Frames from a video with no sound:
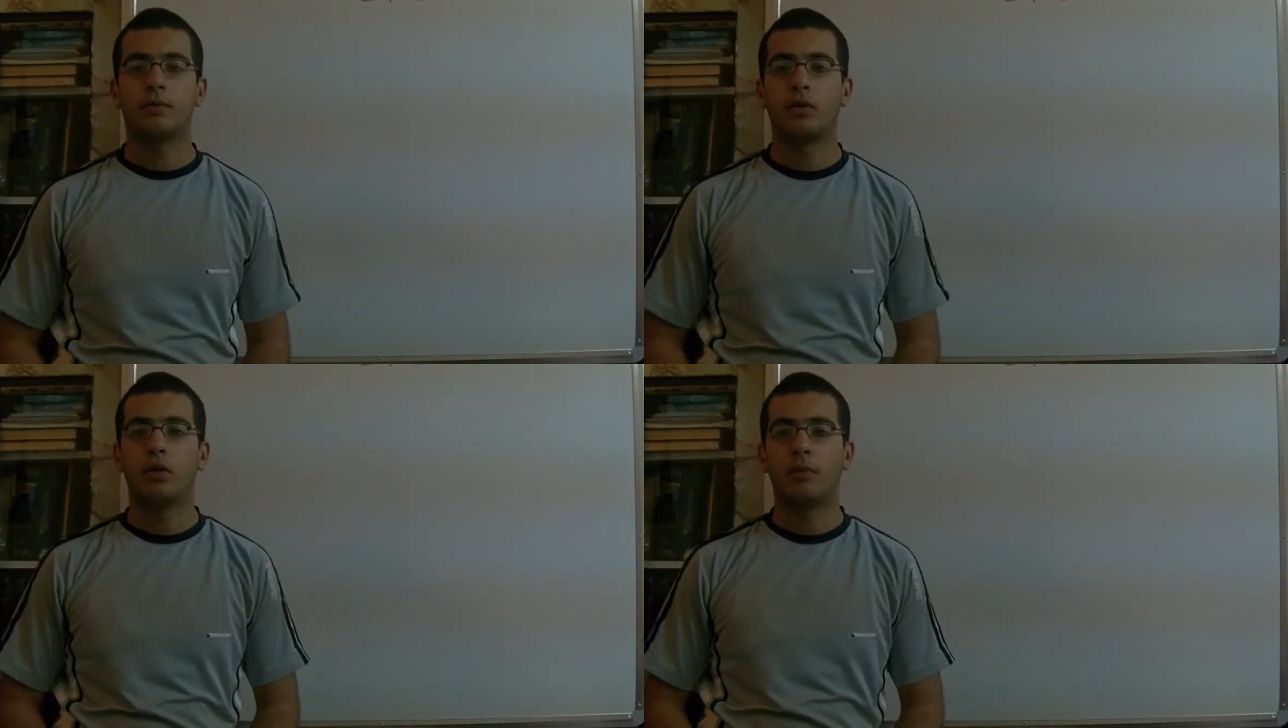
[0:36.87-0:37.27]

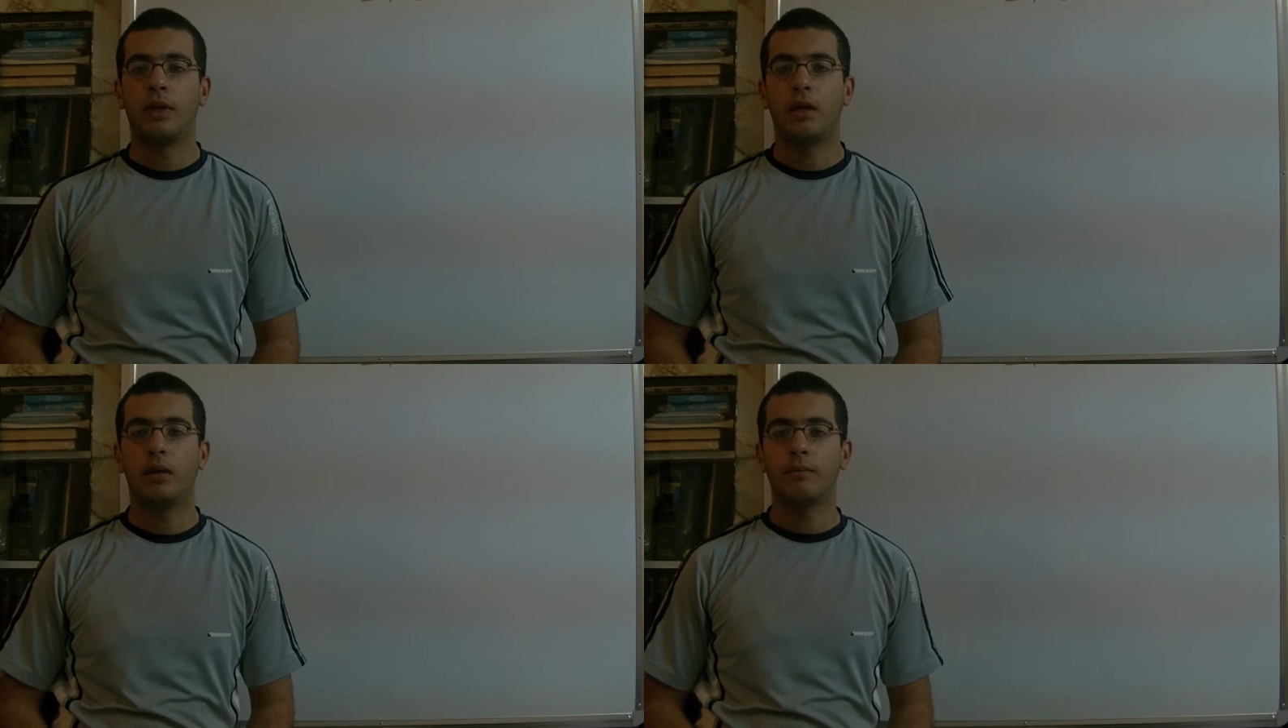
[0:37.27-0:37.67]

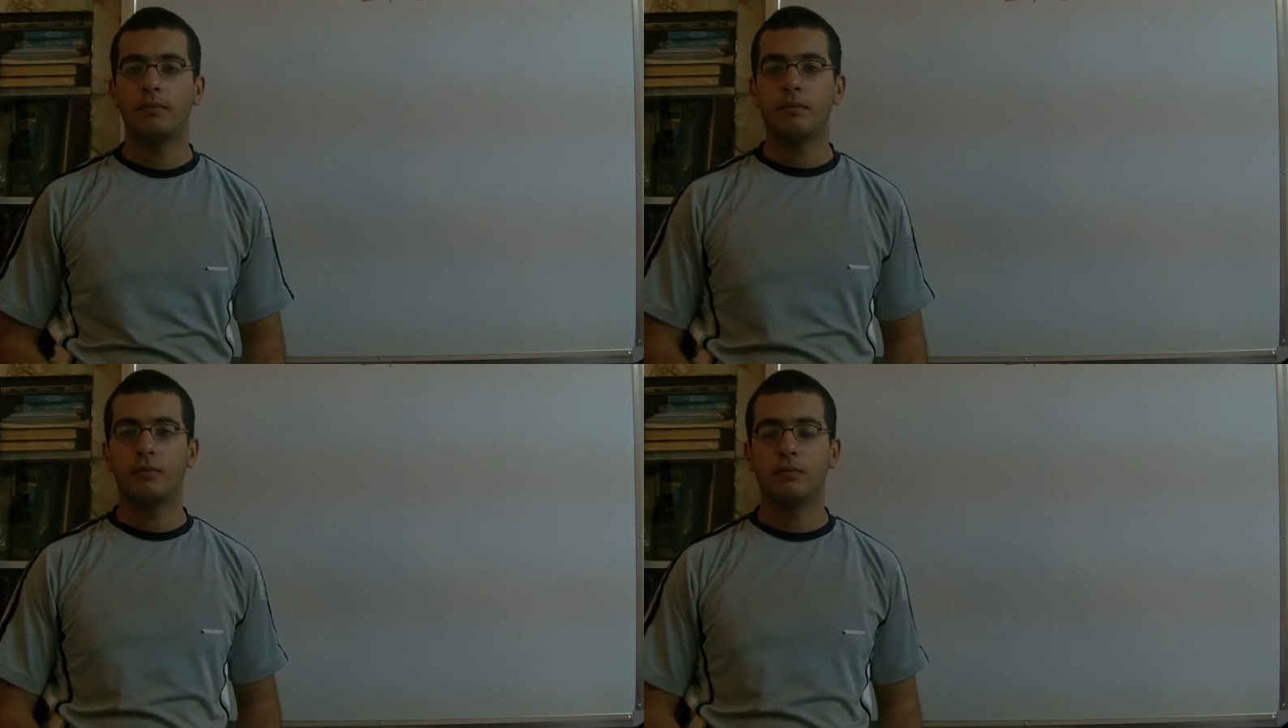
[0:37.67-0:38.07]
absorbs the
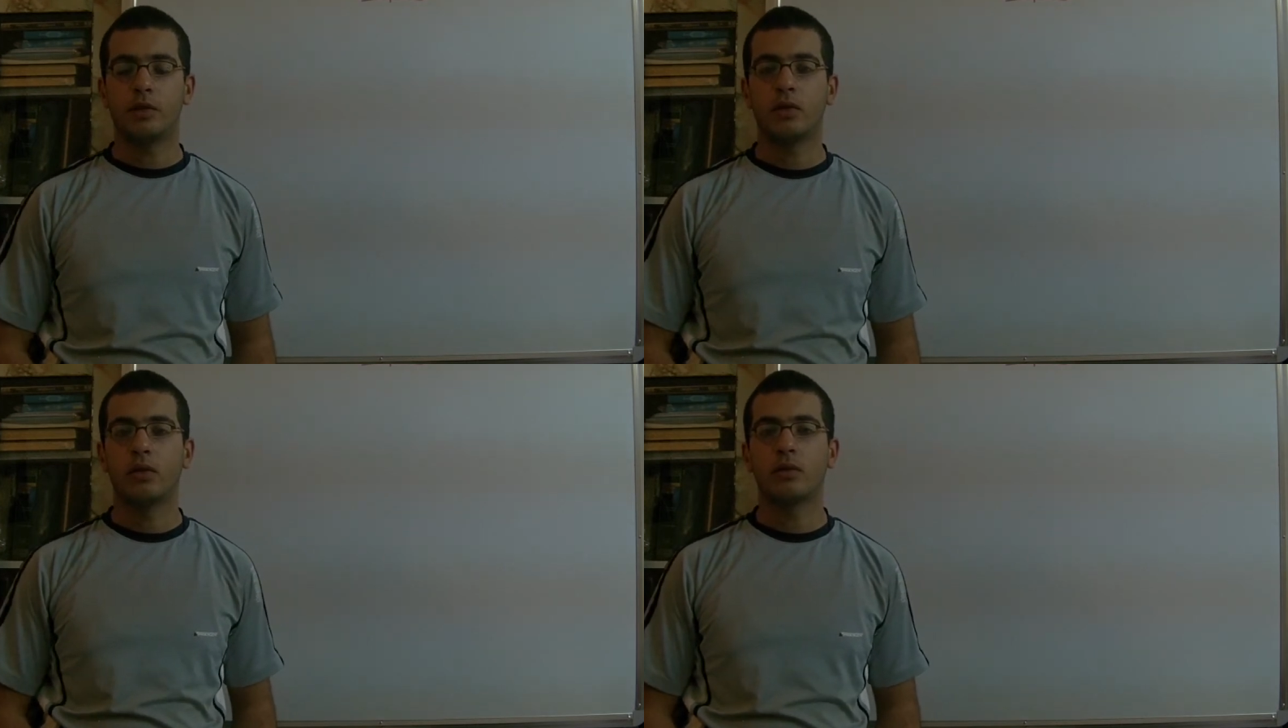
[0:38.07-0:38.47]

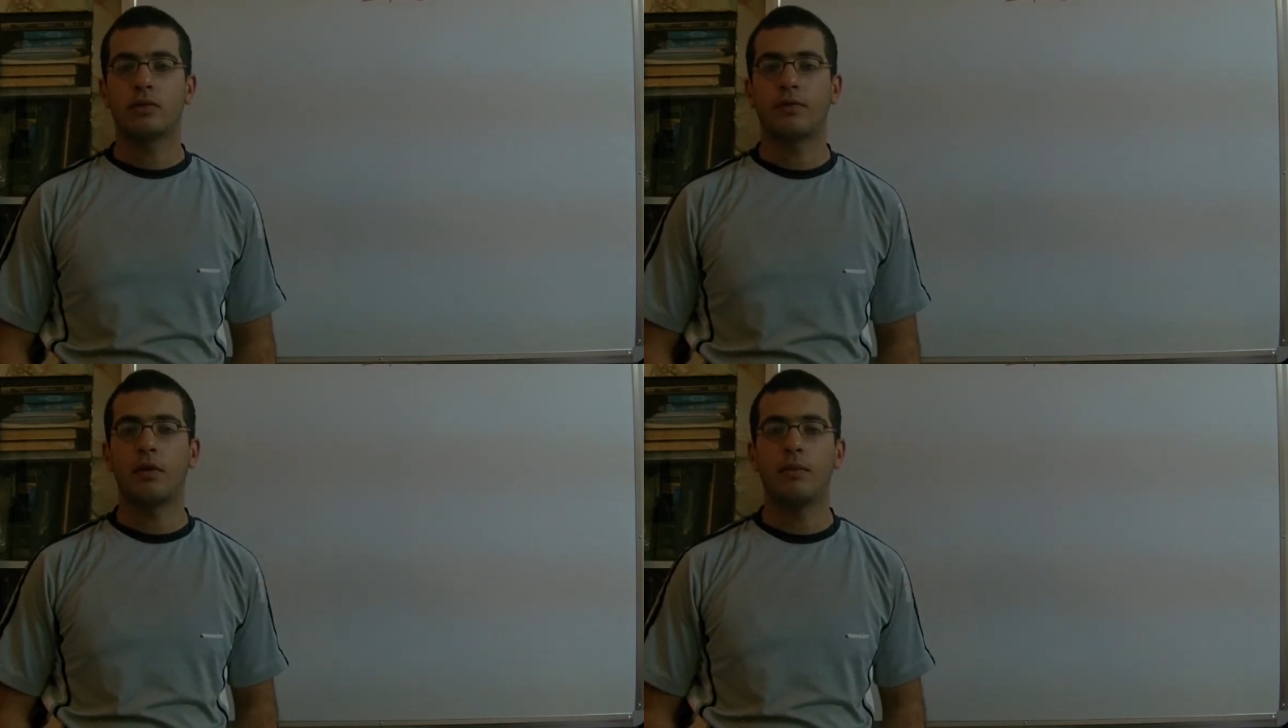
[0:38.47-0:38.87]

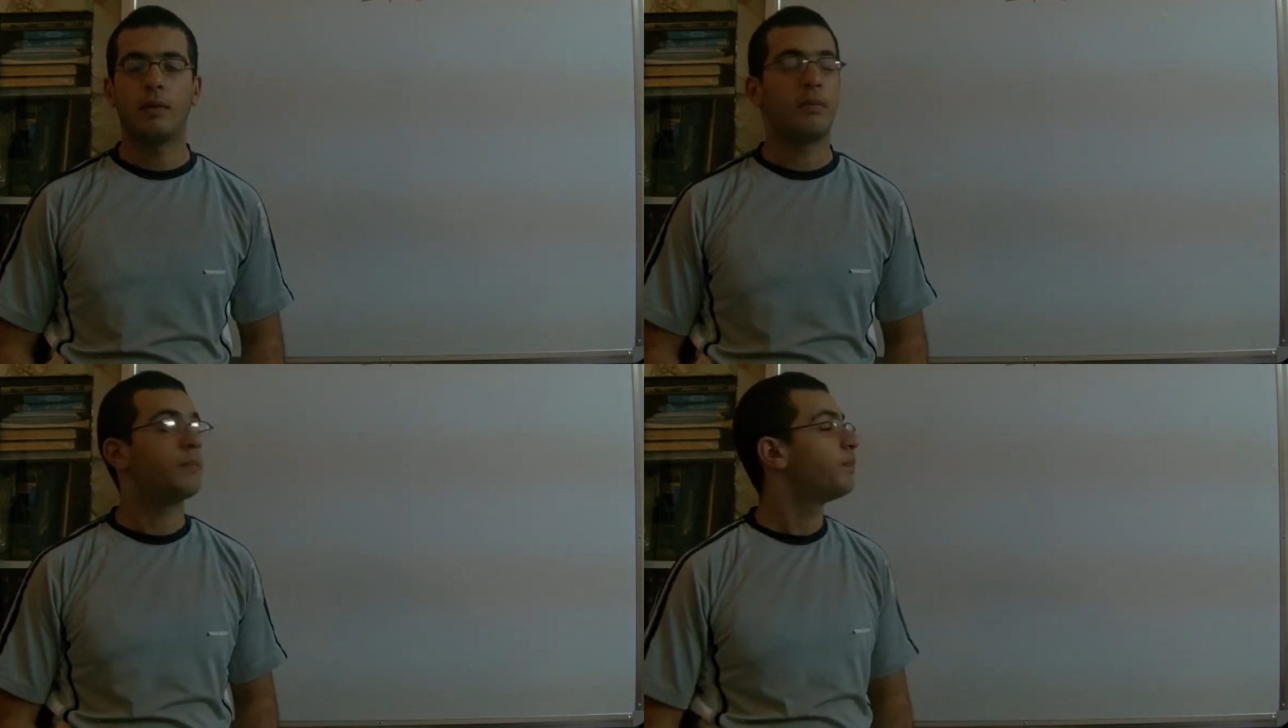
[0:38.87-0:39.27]
salts from
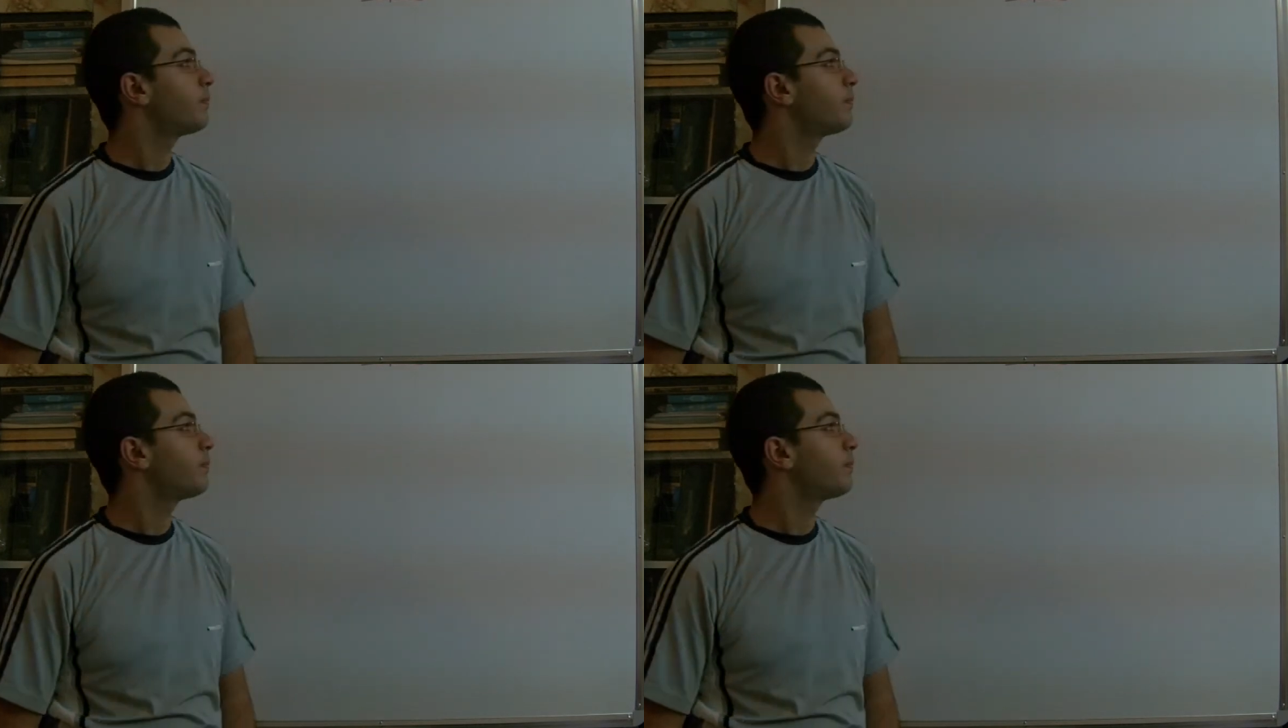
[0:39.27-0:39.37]
the